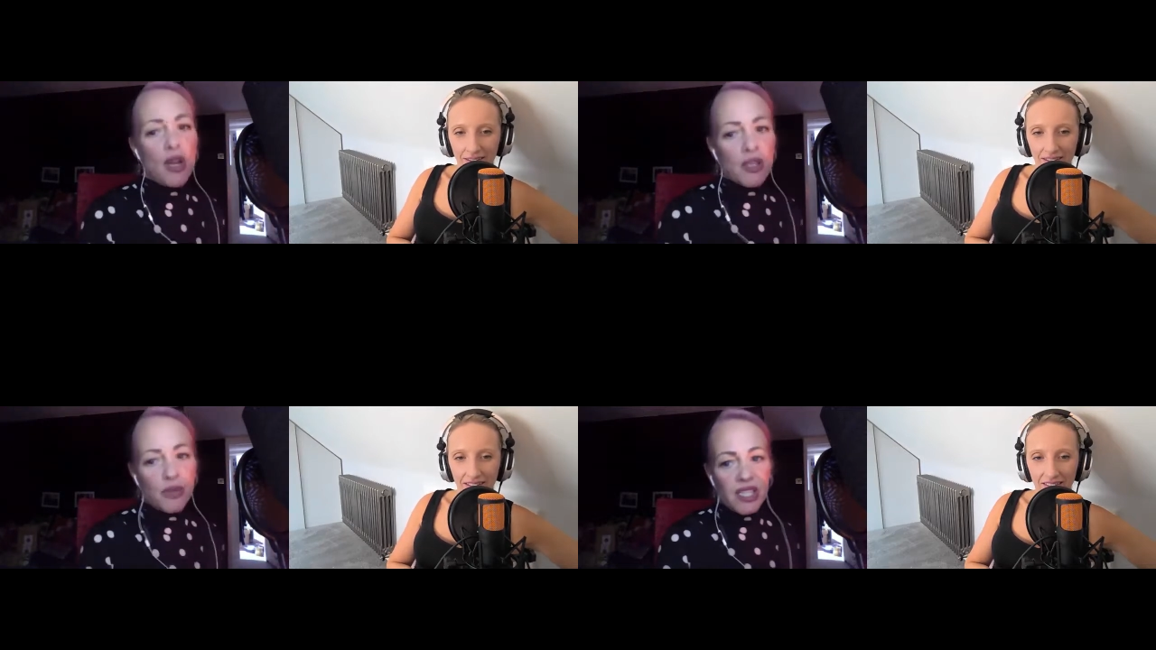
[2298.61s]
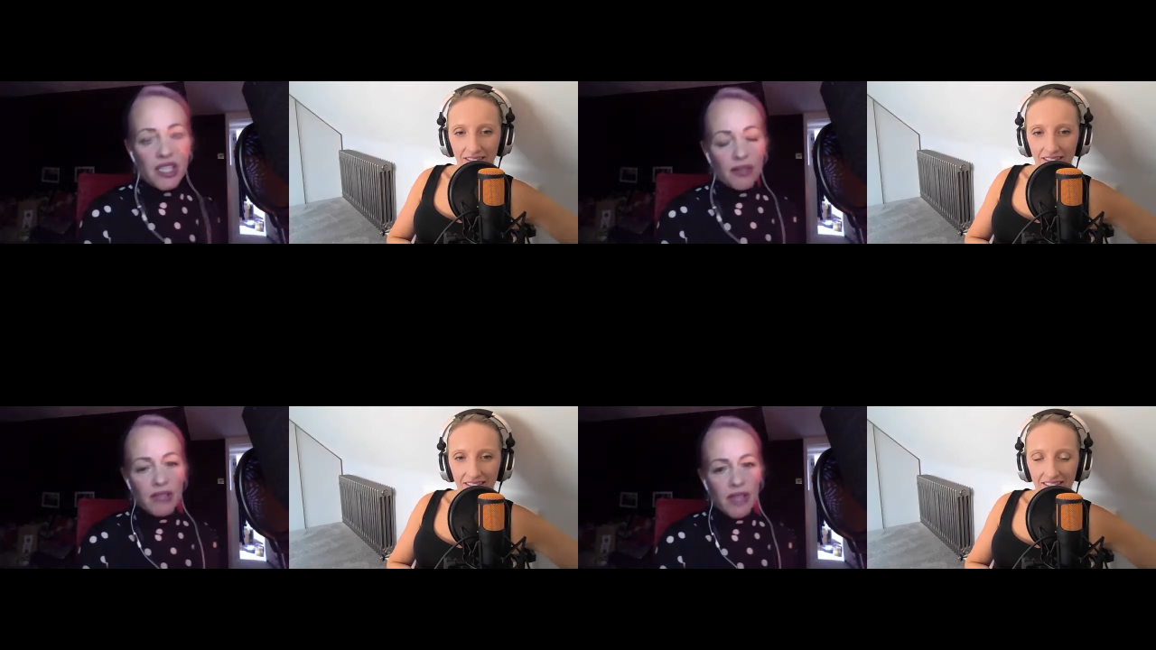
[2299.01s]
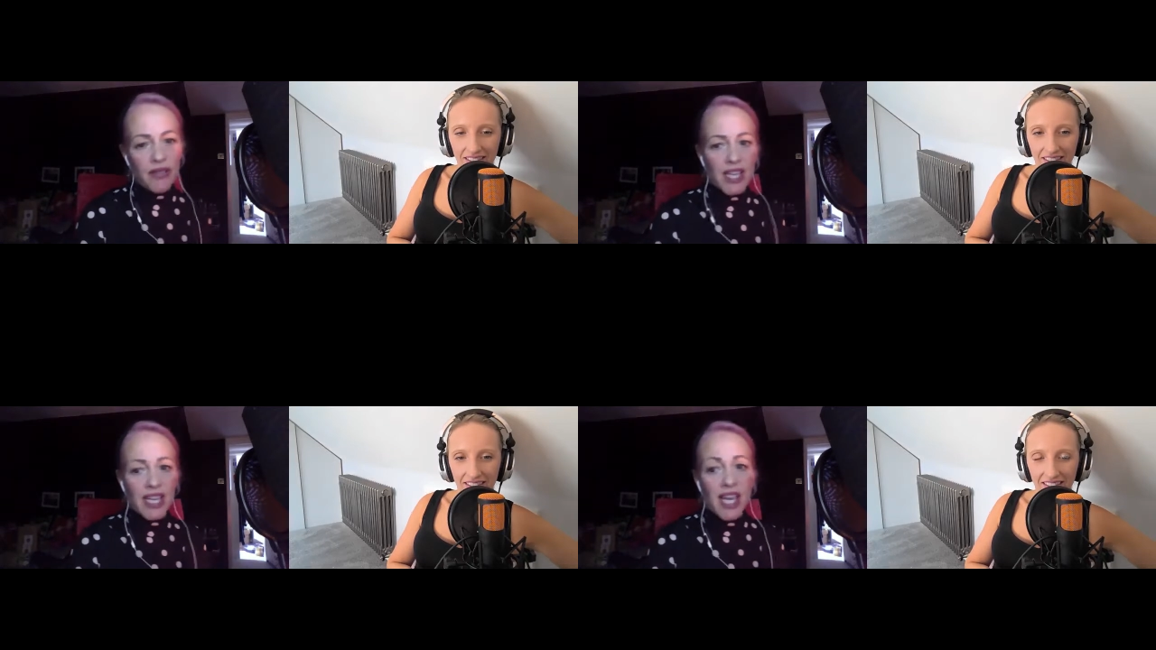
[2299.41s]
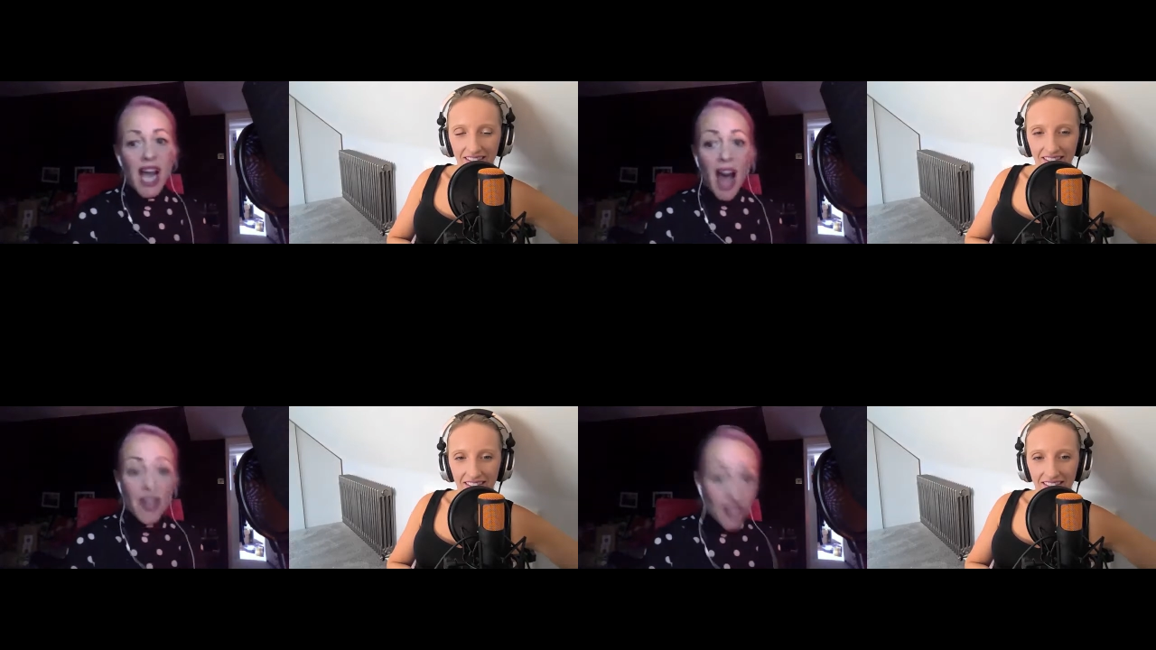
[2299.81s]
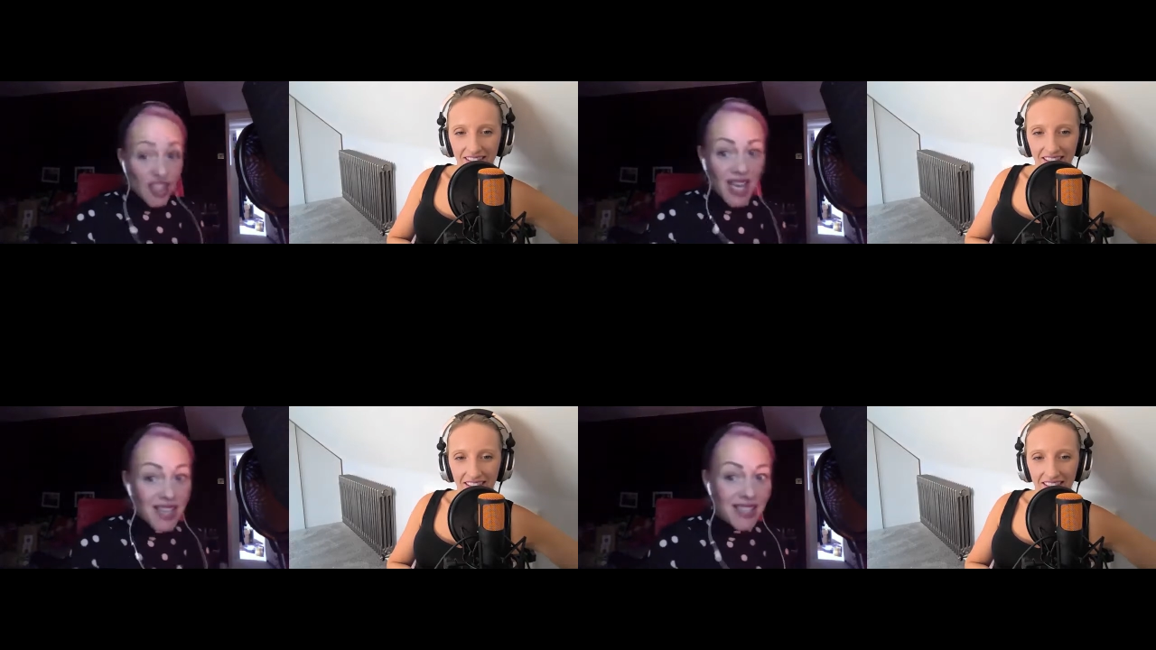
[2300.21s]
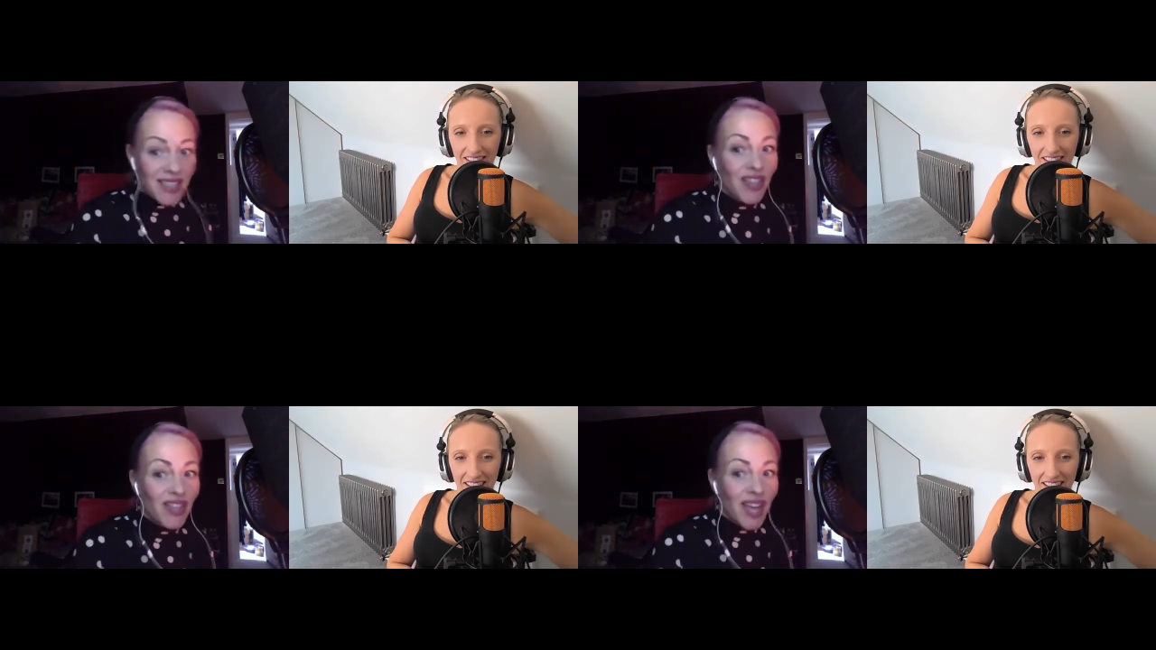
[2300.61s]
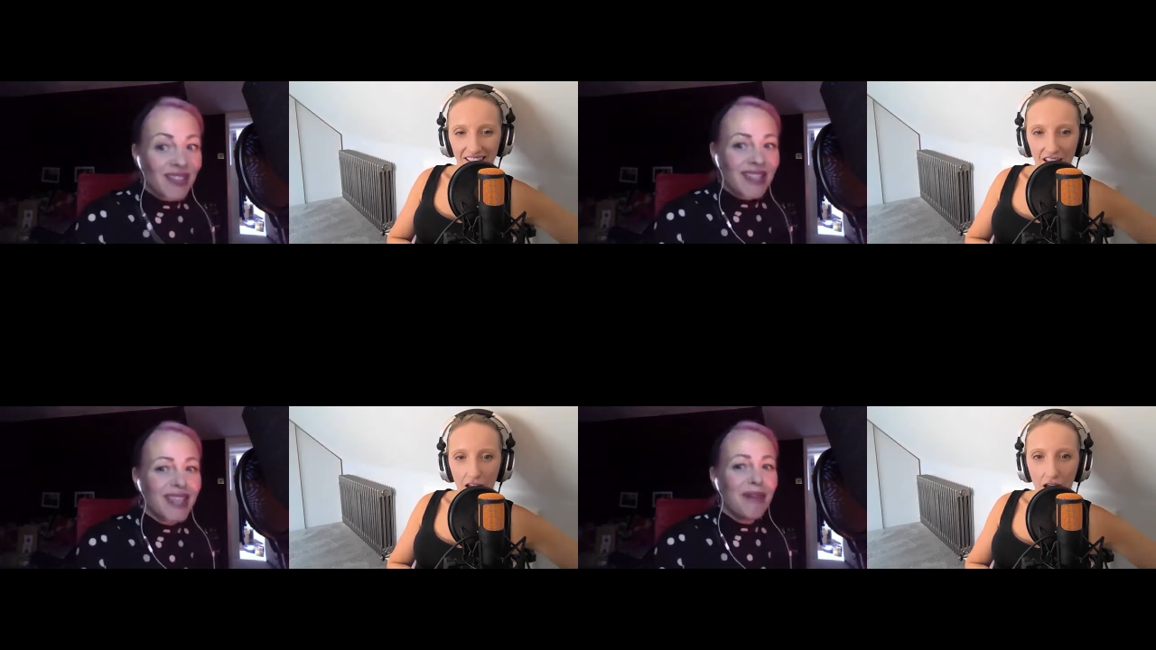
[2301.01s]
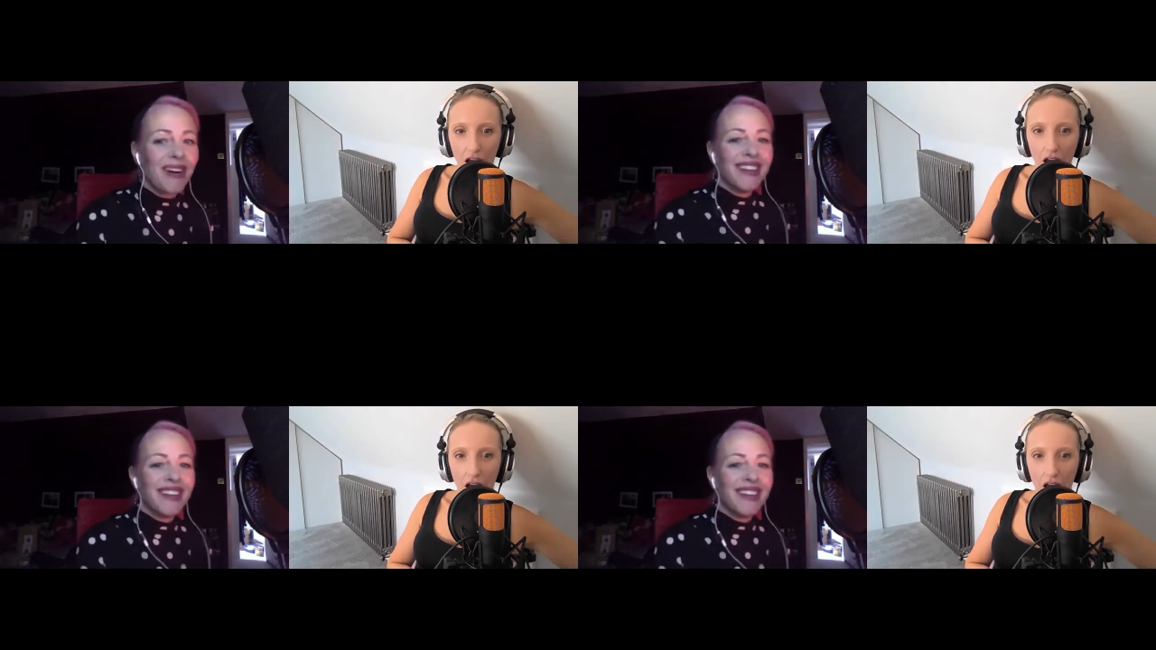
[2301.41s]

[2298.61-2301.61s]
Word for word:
Speaker 1: which she still lives in, and she has a living housekeeper.